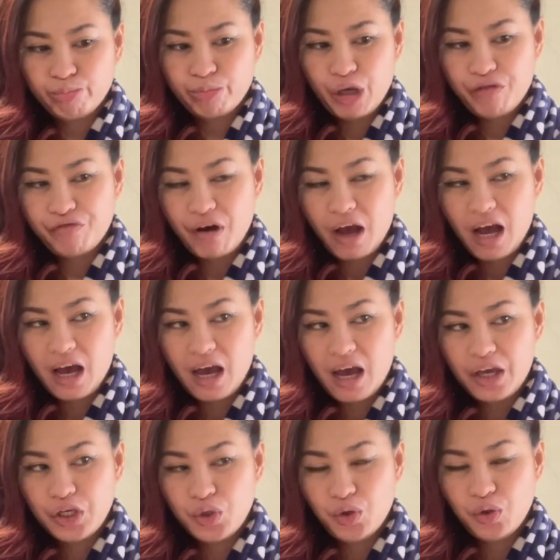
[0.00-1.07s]
if
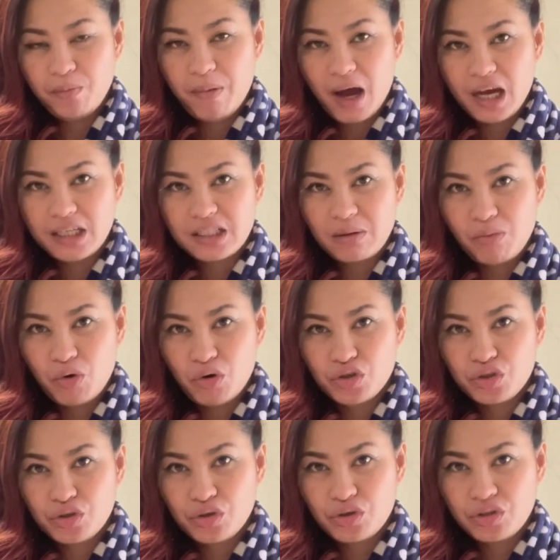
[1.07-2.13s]
I do buy some more
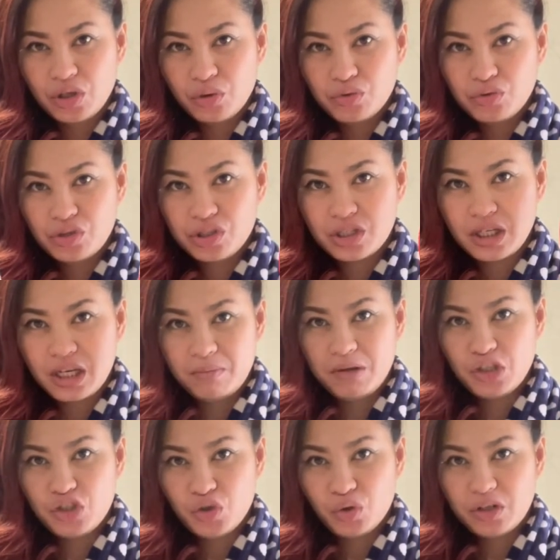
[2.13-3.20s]
shoes, oh, it's gonna
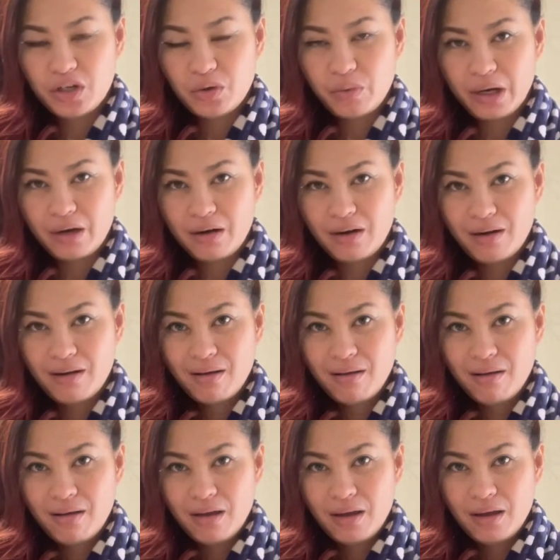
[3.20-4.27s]
be Jordan
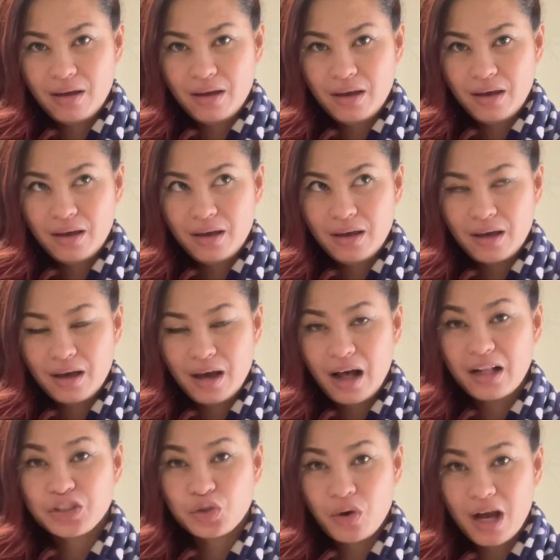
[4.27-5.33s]
1.
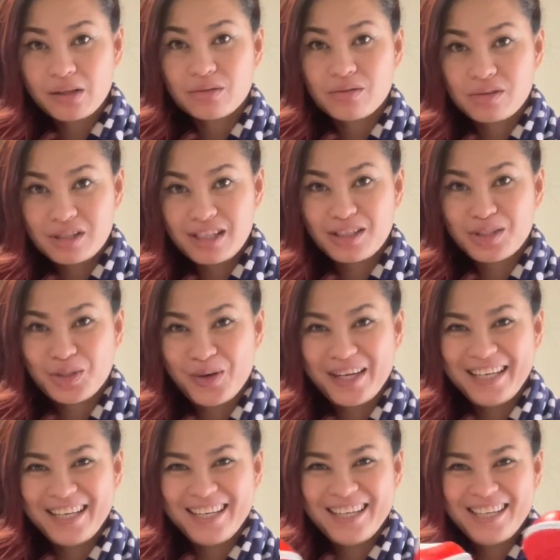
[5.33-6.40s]
I'll try to stick to it.